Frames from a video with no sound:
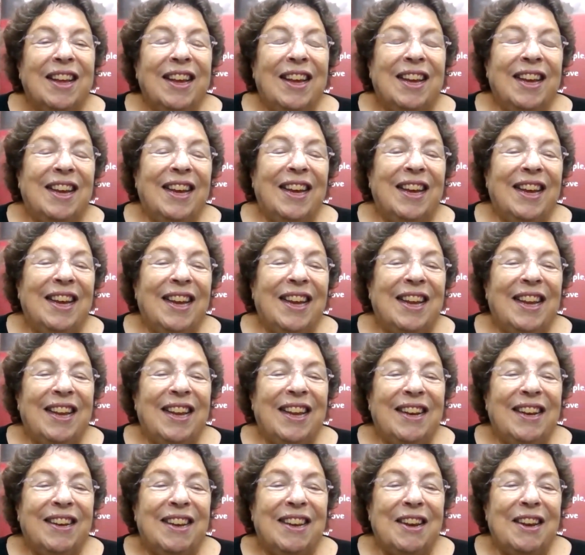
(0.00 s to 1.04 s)

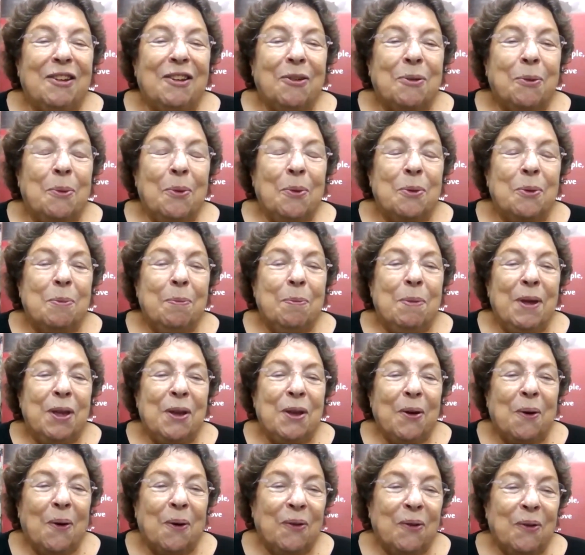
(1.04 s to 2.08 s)
that could
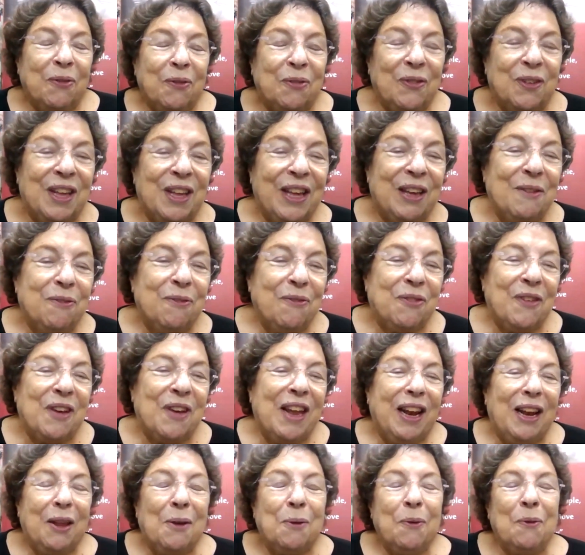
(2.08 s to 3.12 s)
be of
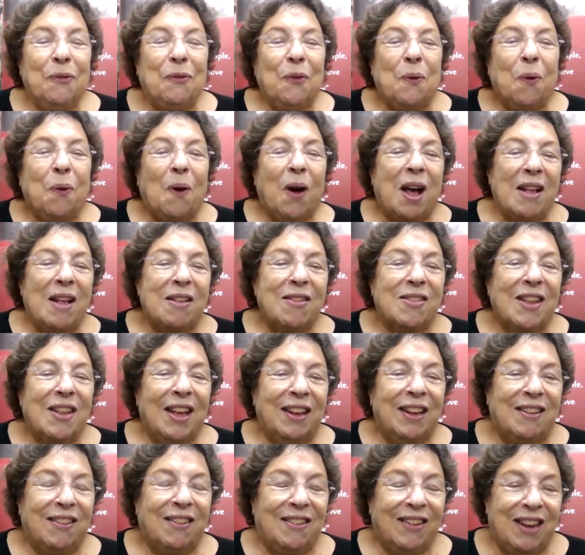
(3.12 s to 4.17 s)
value for us
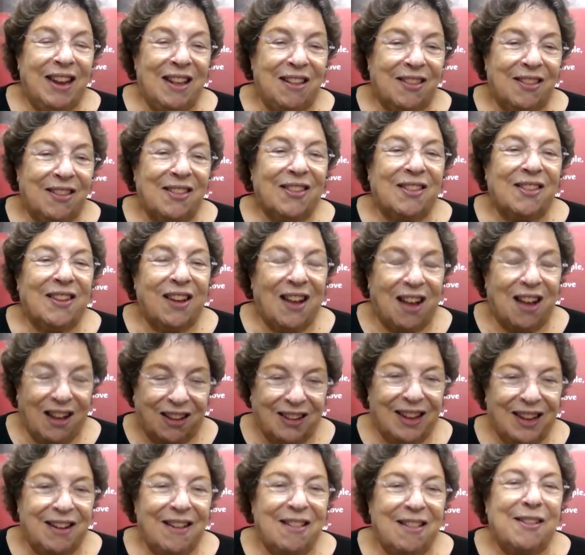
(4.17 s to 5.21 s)
at this
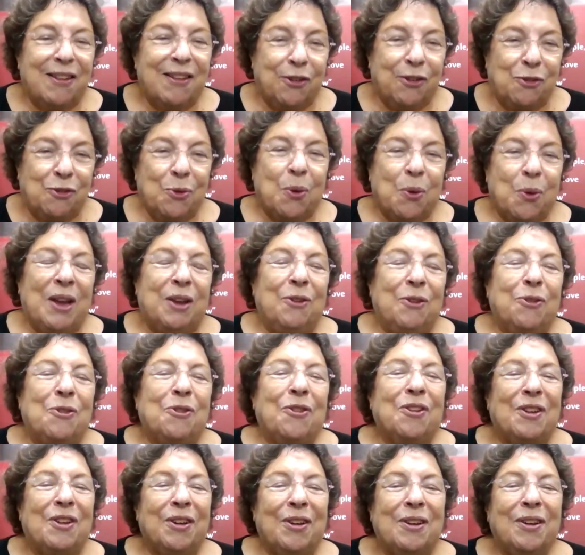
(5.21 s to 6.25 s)
current
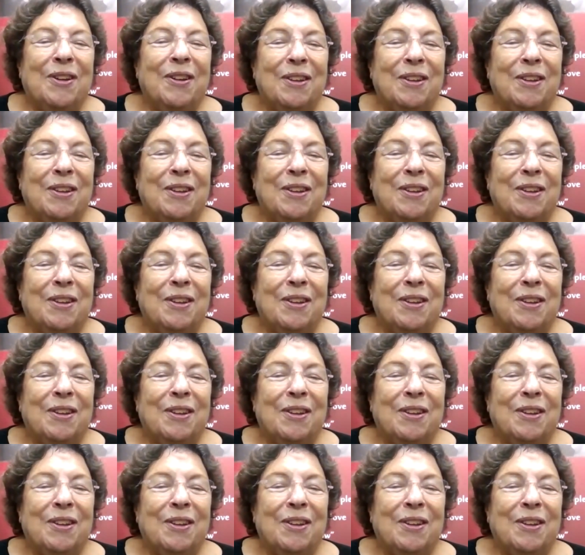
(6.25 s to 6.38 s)
situation?